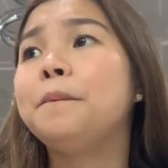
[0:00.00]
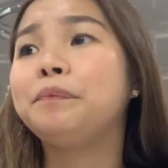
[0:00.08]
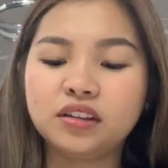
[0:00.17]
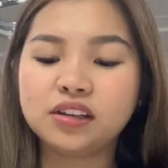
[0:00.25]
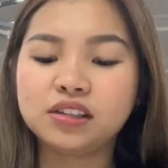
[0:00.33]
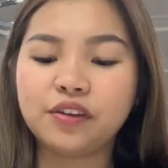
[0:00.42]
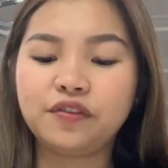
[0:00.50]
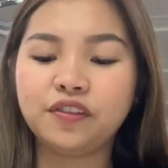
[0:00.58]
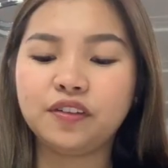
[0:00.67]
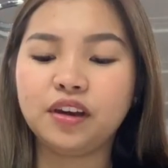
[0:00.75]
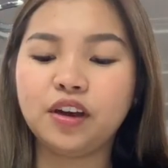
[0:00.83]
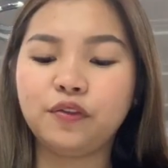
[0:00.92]
Plus, if
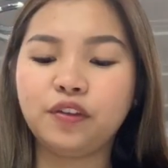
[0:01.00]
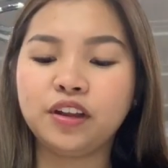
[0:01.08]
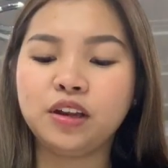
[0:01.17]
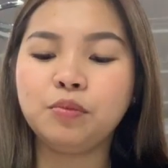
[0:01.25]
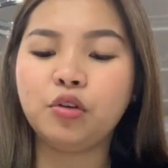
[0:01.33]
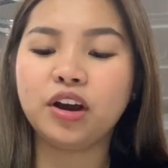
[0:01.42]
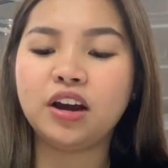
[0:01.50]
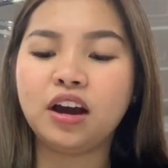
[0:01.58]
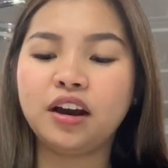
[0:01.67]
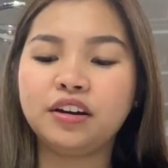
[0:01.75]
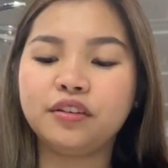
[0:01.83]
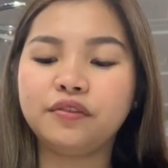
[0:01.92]
hindi mo
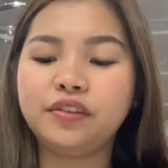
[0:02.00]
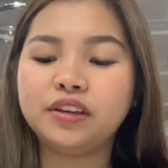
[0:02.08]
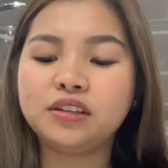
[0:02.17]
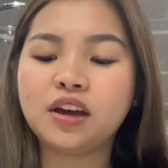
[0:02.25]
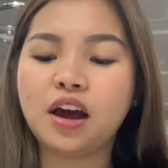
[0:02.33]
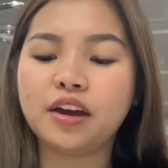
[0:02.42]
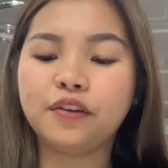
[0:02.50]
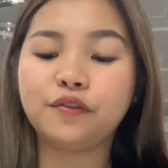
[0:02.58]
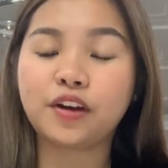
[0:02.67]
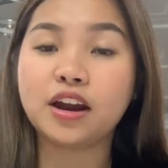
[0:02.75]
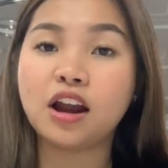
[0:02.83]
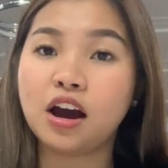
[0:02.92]
kailangan ng visa, ay, if
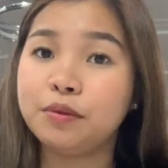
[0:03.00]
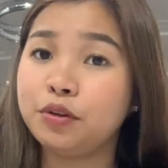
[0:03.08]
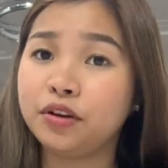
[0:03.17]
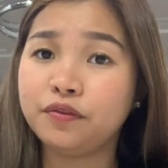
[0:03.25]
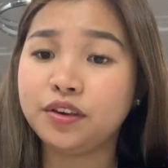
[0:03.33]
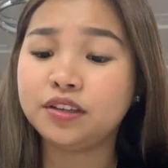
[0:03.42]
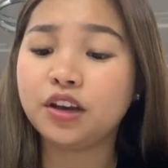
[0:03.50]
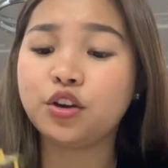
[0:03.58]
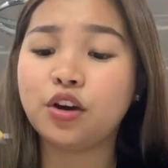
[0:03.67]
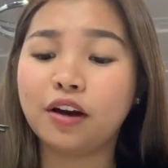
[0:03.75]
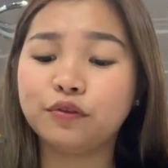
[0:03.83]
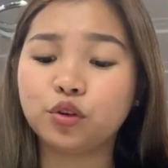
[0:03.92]
kailangan mo ng visa,
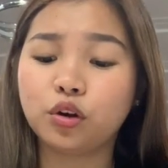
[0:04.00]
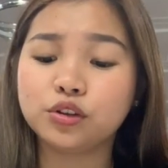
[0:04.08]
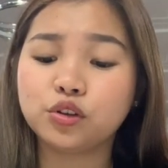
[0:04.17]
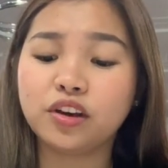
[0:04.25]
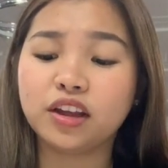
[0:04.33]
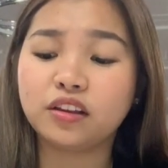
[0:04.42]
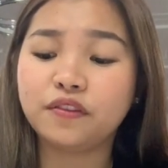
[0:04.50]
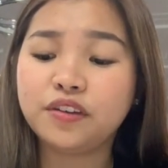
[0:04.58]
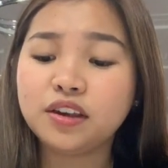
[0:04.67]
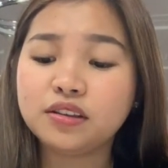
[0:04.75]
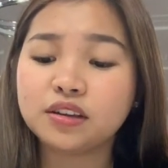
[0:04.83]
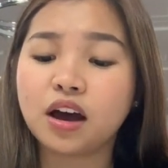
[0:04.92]
you have to also get a
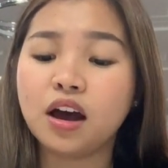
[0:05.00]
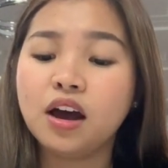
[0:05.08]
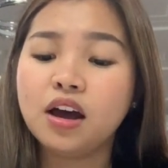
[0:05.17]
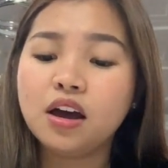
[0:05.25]
visa.